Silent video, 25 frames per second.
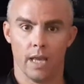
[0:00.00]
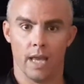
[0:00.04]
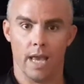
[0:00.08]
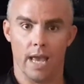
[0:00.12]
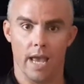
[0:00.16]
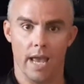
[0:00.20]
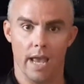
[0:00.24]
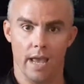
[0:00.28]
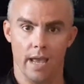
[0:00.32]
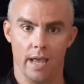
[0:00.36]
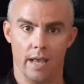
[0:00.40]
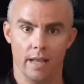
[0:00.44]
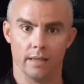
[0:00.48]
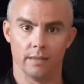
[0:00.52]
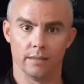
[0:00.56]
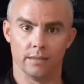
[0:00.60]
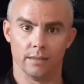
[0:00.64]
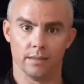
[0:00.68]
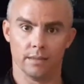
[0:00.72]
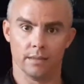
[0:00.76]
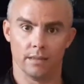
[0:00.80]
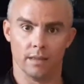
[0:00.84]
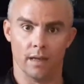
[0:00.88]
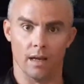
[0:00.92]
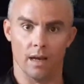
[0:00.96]
and
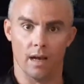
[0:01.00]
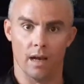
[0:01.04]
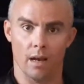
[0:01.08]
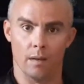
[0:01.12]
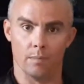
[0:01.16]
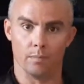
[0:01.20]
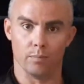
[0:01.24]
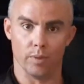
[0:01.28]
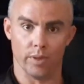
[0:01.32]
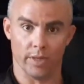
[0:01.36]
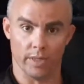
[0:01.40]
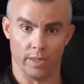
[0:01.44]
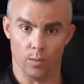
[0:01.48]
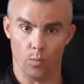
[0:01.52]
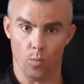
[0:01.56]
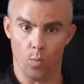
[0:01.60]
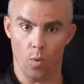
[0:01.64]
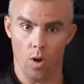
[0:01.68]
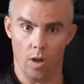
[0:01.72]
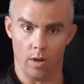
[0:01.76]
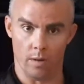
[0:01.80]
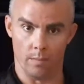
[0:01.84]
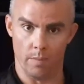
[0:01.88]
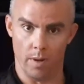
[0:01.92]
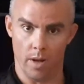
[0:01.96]
bringing a
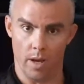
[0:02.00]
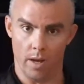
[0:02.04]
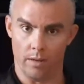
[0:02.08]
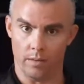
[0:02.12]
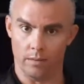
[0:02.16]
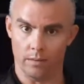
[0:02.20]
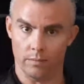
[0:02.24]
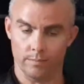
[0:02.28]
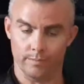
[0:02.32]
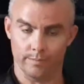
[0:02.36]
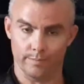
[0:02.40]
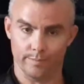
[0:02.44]
water bottle.